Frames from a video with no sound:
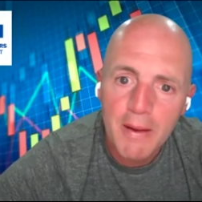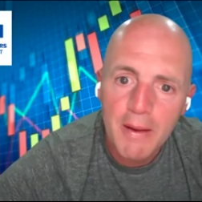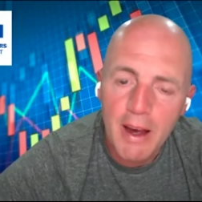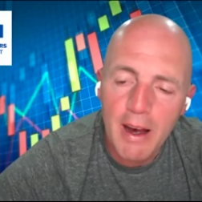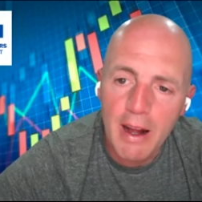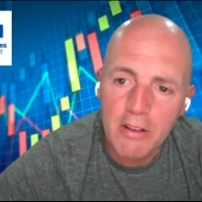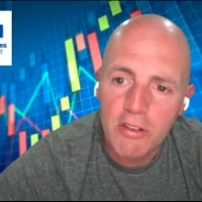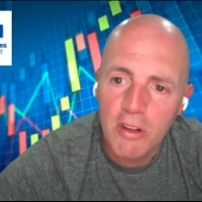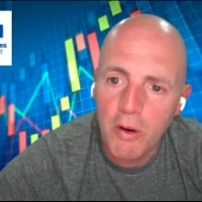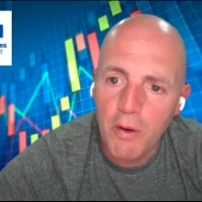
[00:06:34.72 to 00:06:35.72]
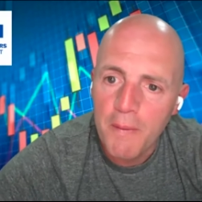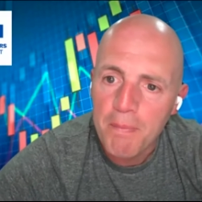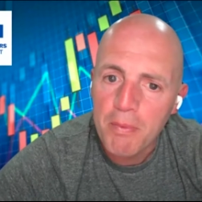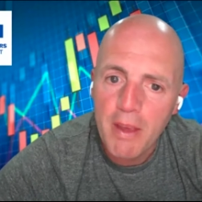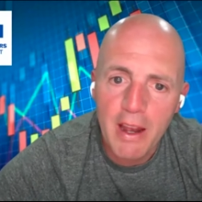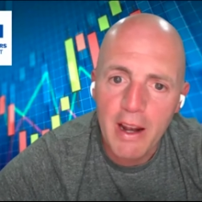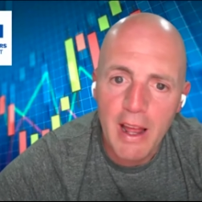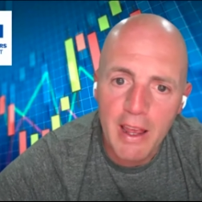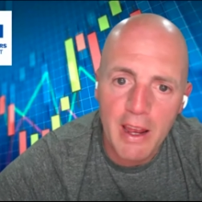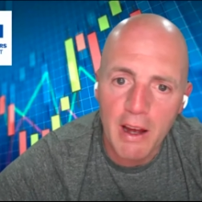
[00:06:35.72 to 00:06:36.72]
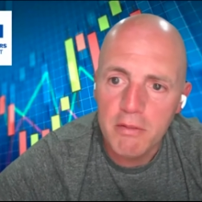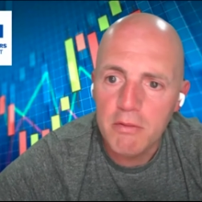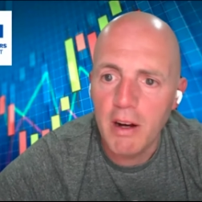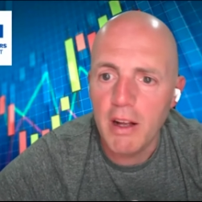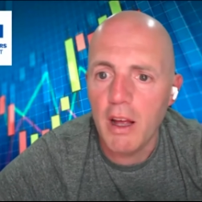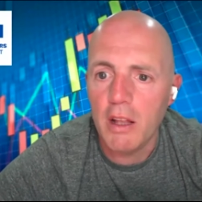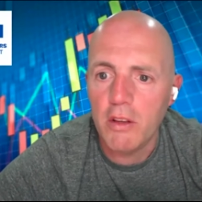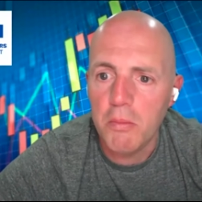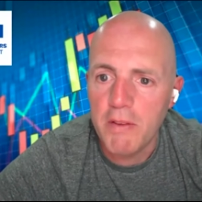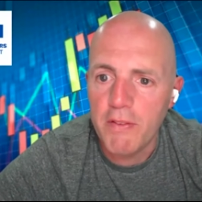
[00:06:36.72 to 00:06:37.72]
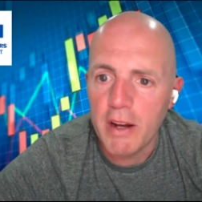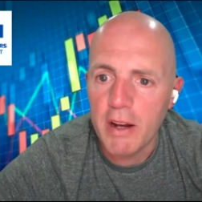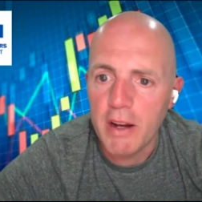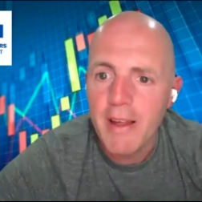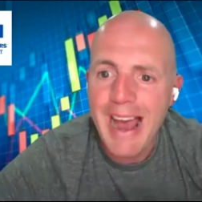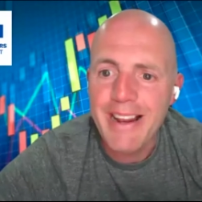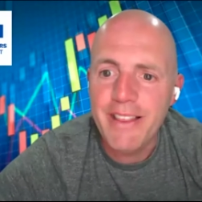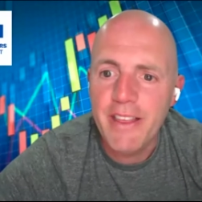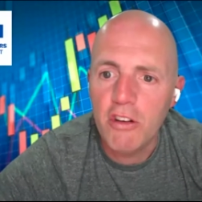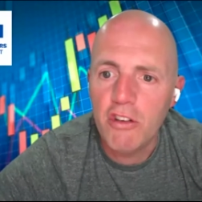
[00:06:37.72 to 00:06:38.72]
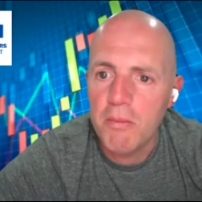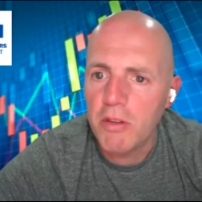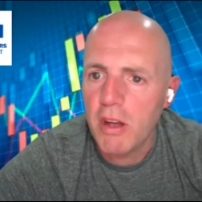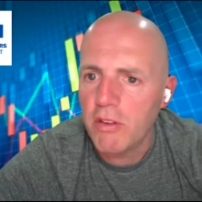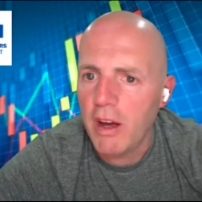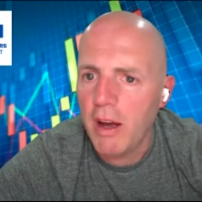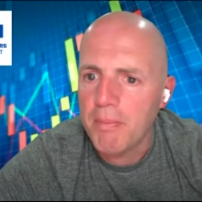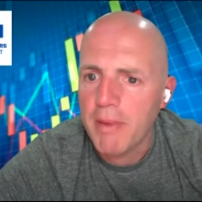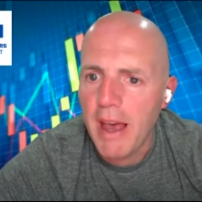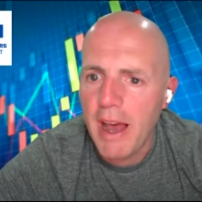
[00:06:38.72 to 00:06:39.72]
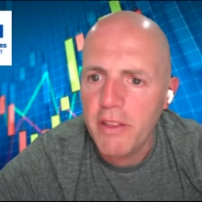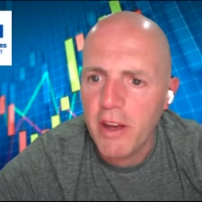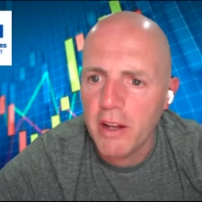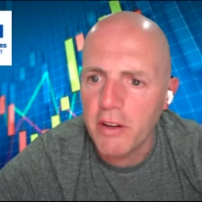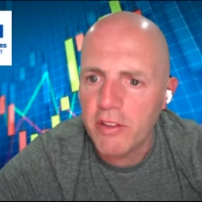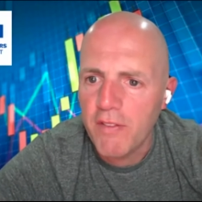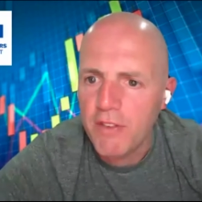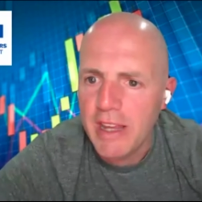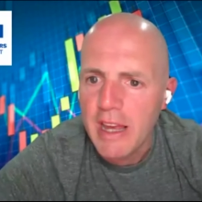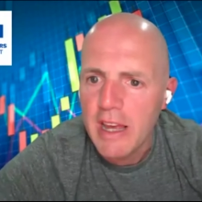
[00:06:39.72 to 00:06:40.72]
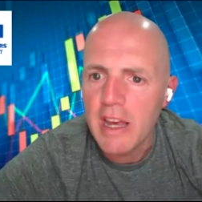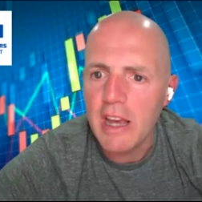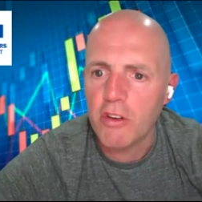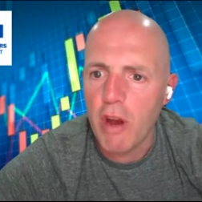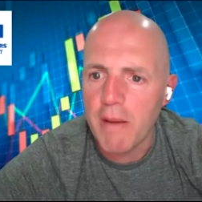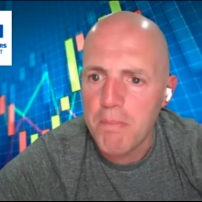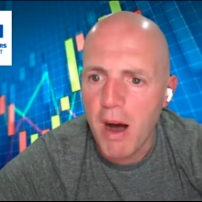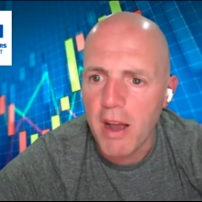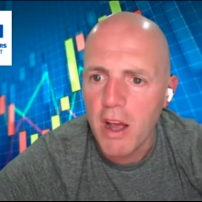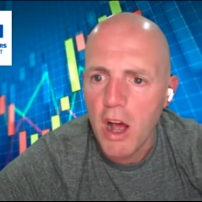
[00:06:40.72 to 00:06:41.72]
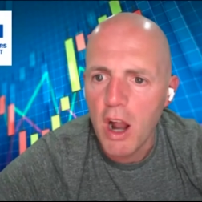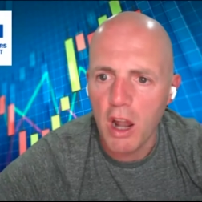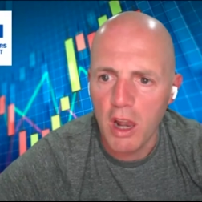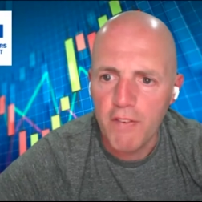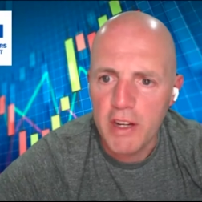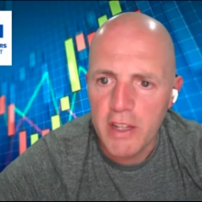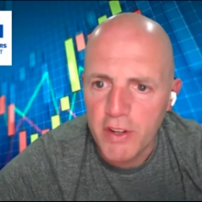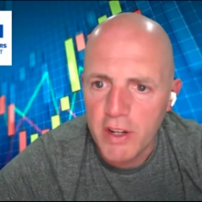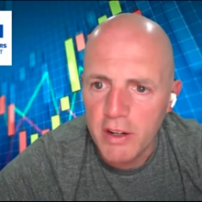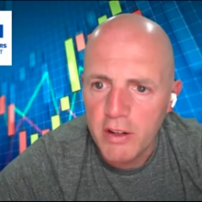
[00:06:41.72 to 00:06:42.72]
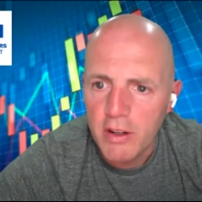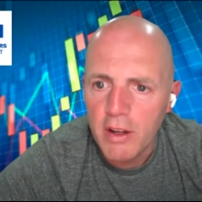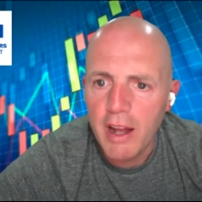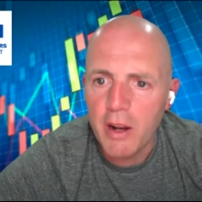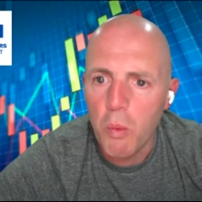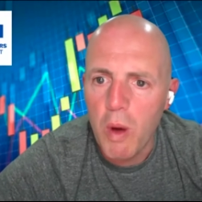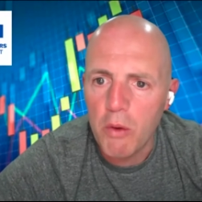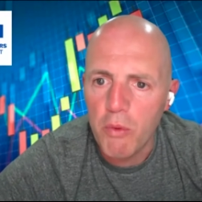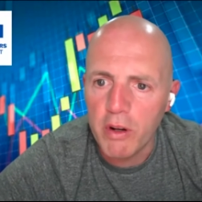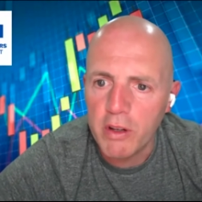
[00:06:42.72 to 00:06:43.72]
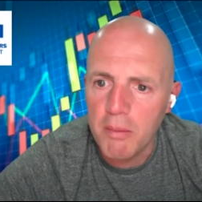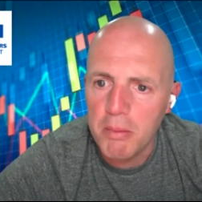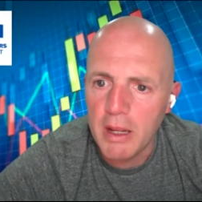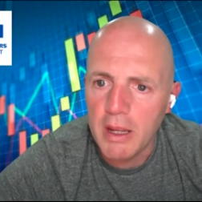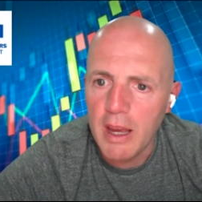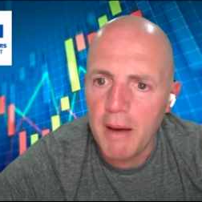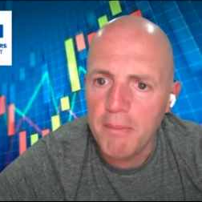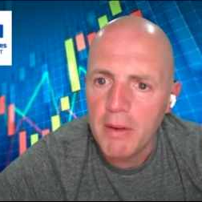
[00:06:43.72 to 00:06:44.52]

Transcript: Uh, and so, yeah, I, I, do believe that. Anything, Jim says, um, anything under 70 is a great buy, a lovely dividend, and a well run company. Yeah.